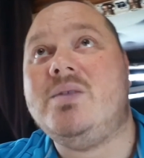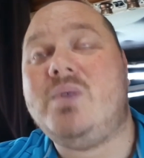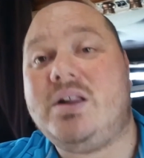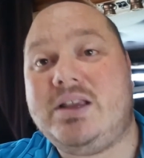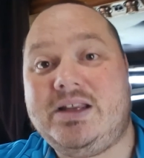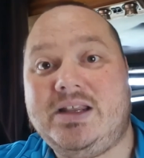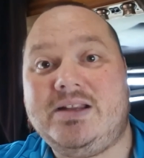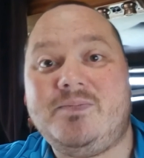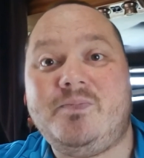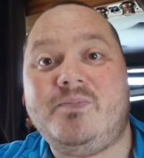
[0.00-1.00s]
Well, he
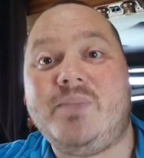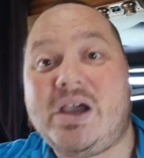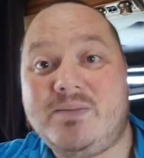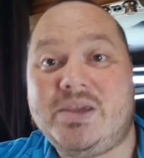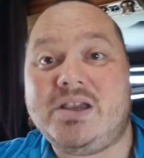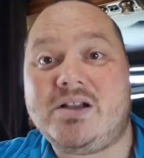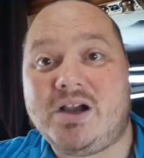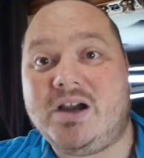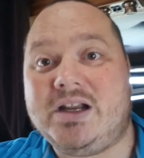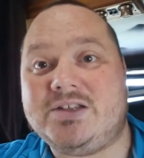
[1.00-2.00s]
did buy me a
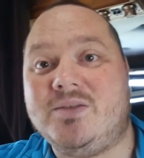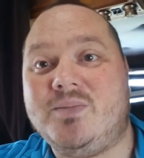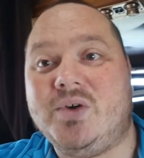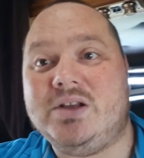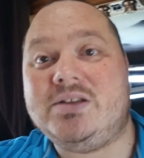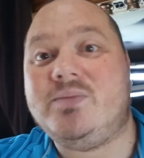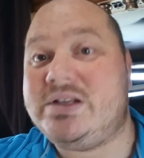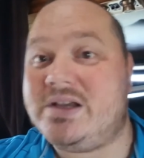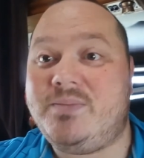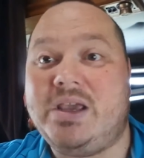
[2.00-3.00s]
car at some point,
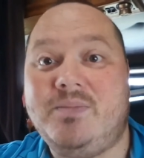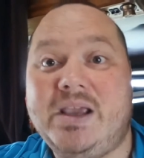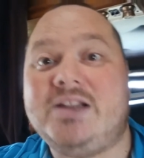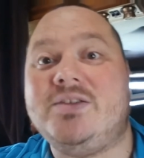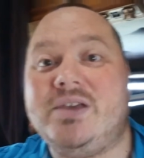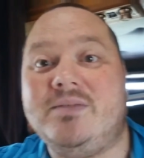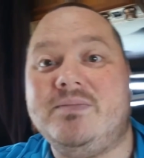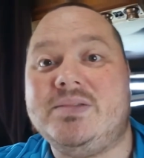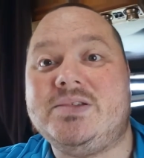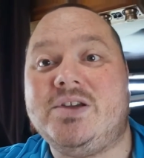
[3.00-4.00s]
which I paid back to
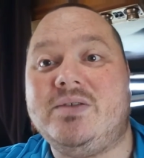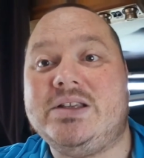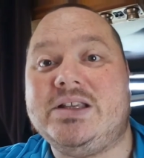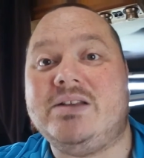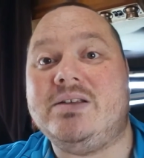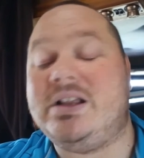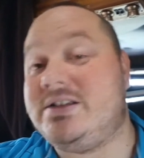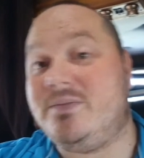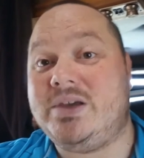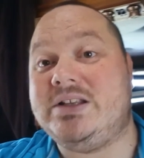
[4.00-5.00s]
him. So he said, at
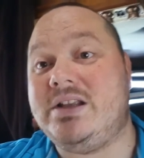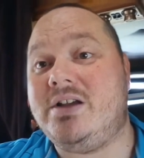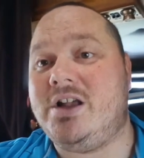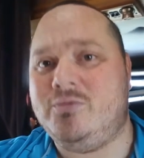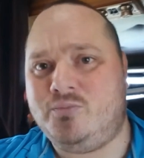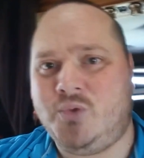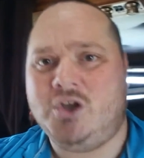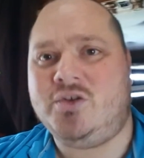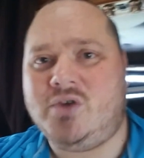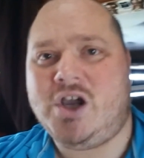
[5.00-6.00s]
some point, he said, I
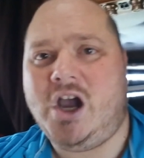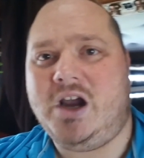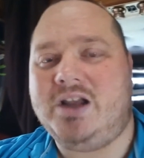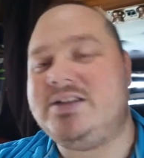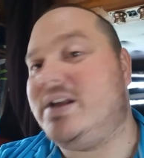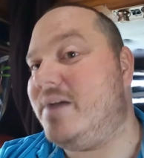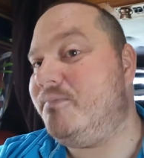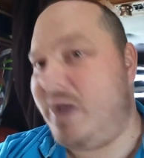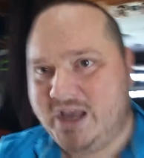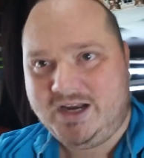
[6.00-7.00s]
bought you a car. I said, I
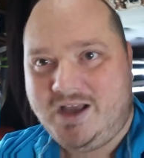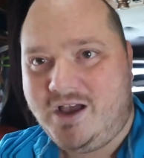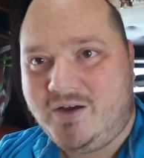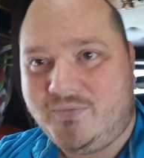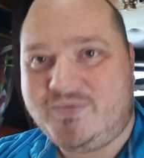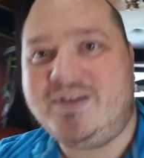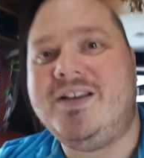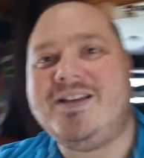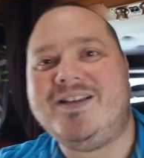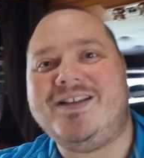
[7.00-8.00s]
paid it off.
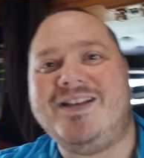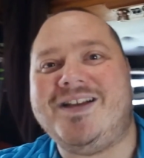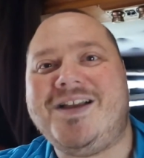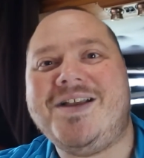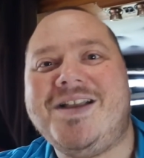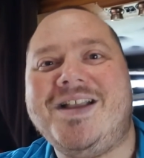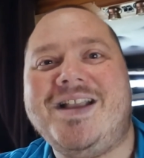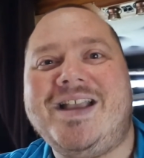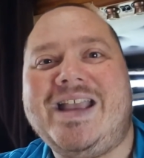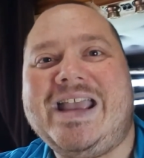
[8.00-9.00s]

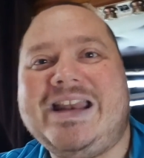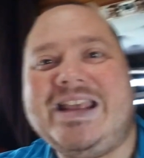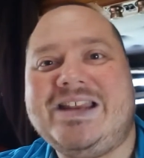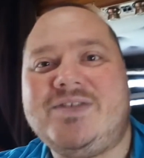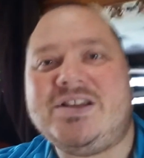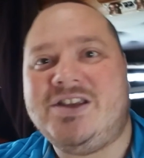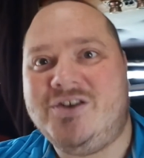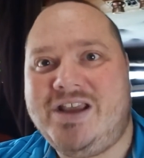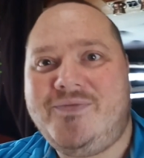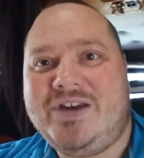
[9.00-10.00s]
And then he was,
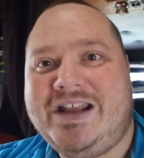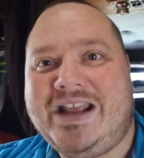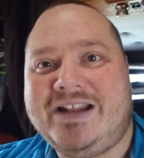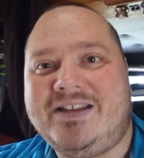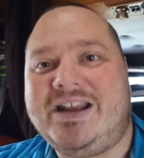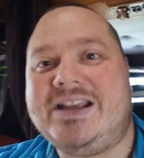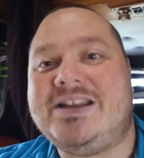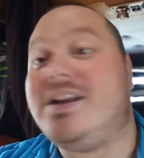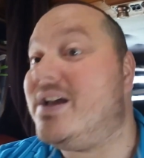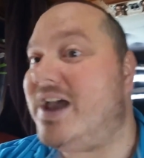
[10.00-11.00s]
you never did it. And I
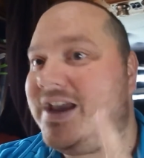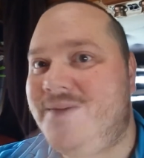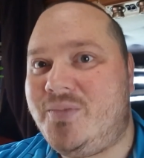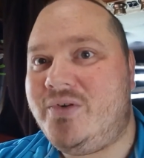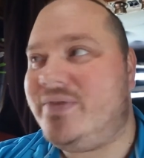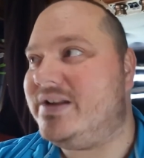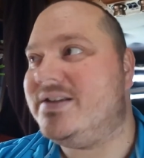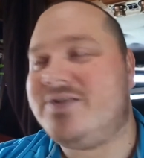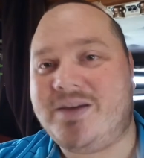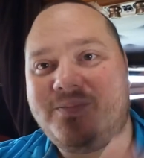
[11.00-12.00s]
said, I can prove it.
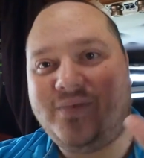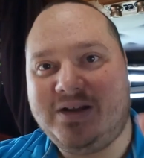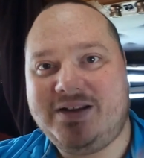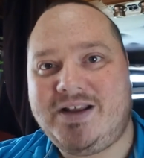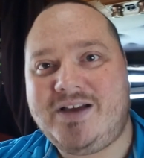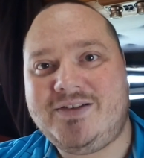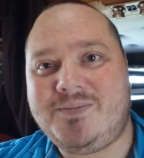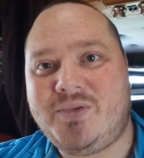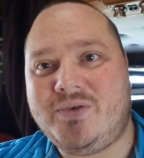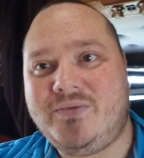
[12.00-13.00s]
So I printed out
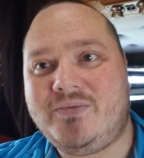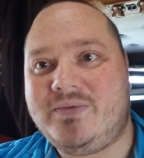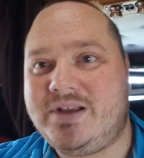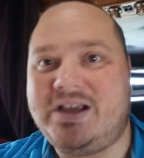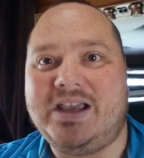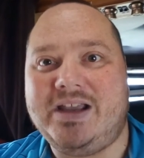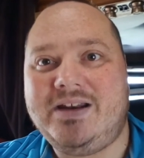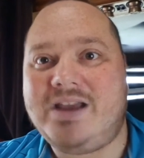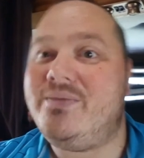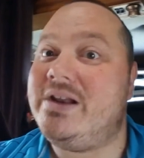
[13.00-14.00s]
the proof.
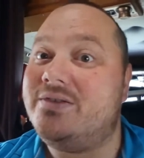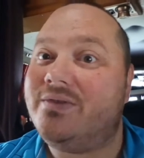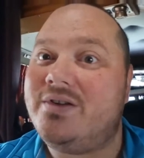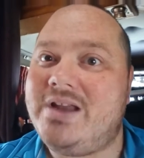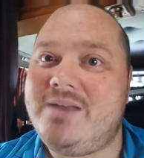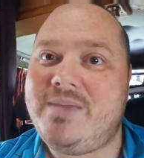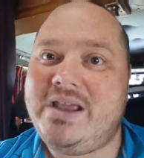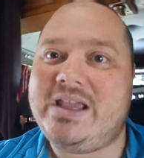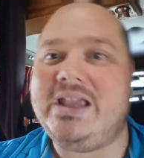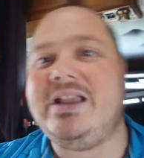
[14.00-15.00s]
Again, I went to online
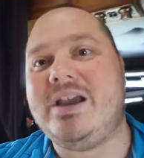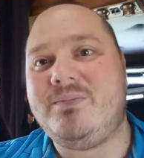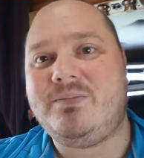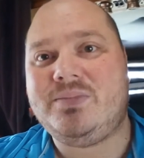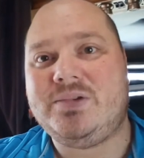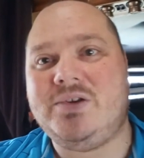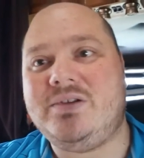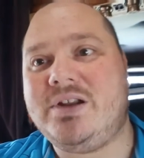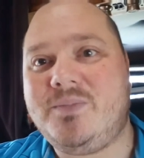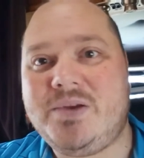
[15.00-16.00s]
banking. I
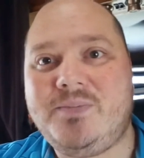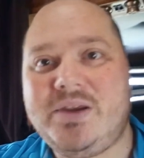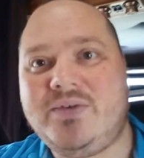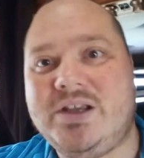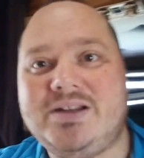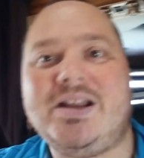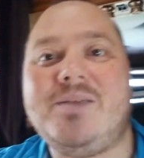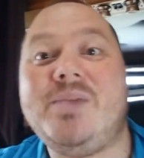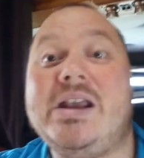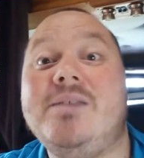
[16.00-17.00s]
looked up the period that
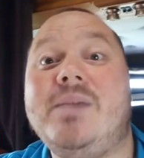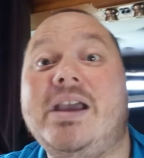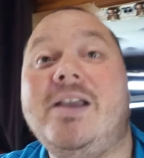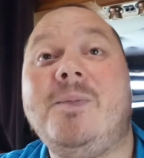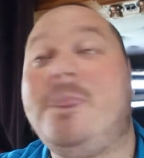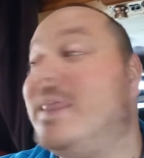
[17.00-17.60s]
I paid him back,